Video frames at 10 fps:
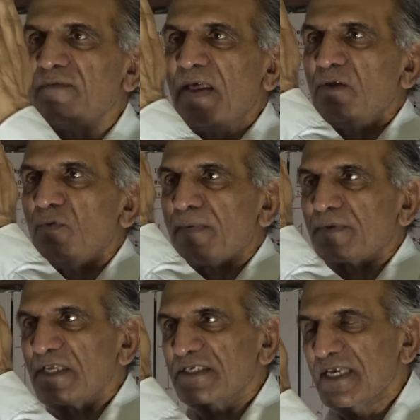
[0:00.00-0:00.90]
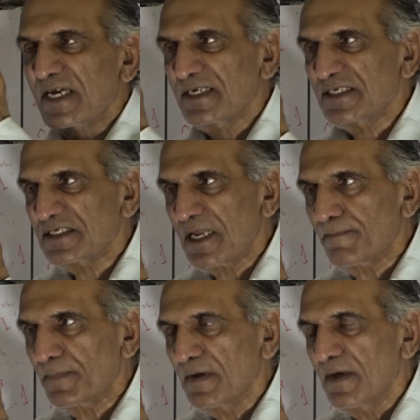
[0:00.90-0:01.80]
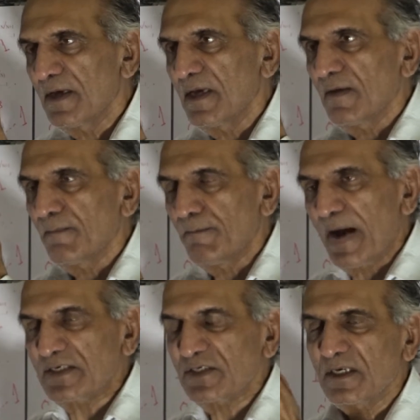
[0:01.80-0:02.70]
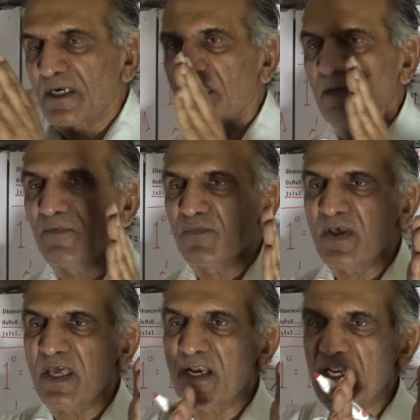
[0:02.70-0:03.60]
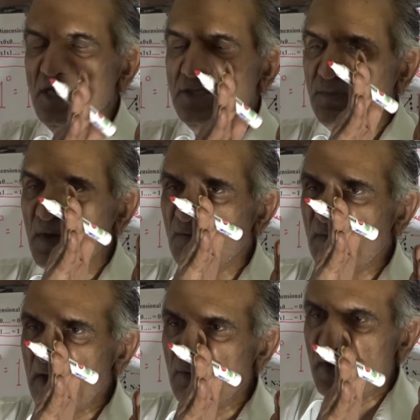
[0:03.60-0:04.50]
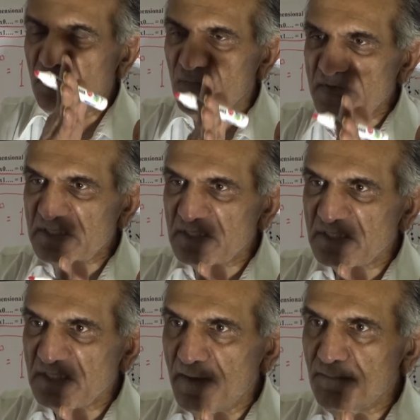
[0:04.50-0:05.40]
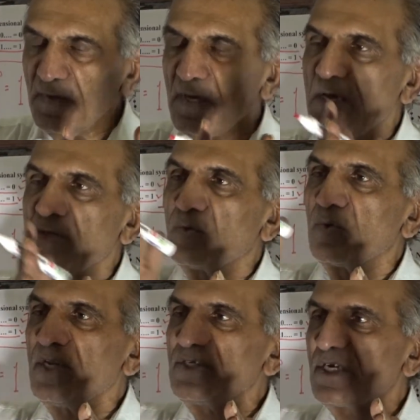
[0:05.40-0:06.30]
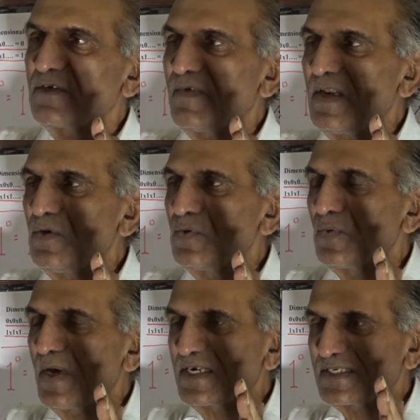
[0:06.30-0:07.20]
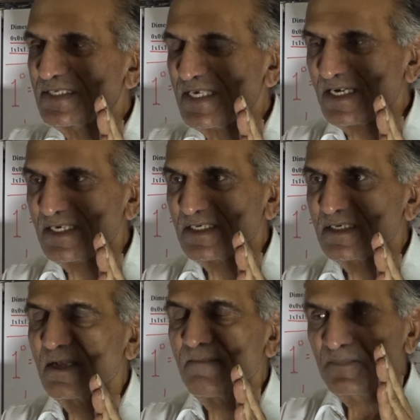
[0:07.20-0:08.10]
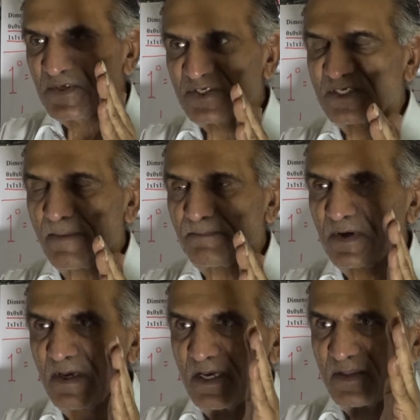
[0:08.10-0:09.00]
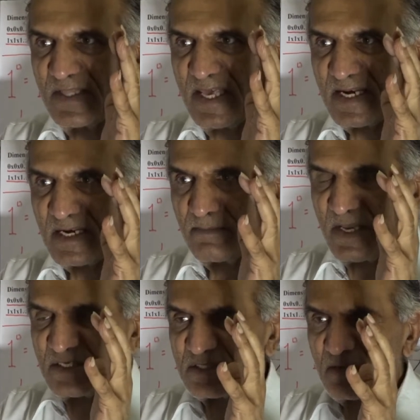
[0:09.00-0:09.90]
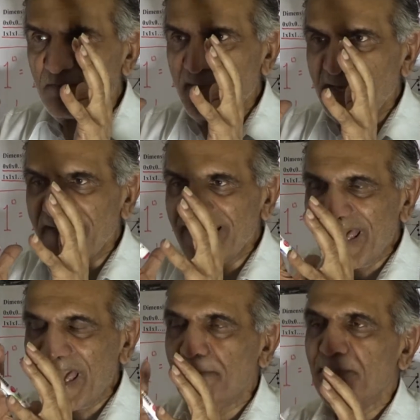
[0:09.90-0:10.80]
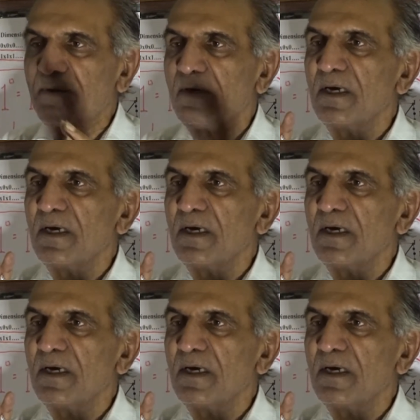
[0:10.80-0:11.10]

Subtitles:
value at the second step, but we reach from value at first step to reach at value at second step, there remains a big gap.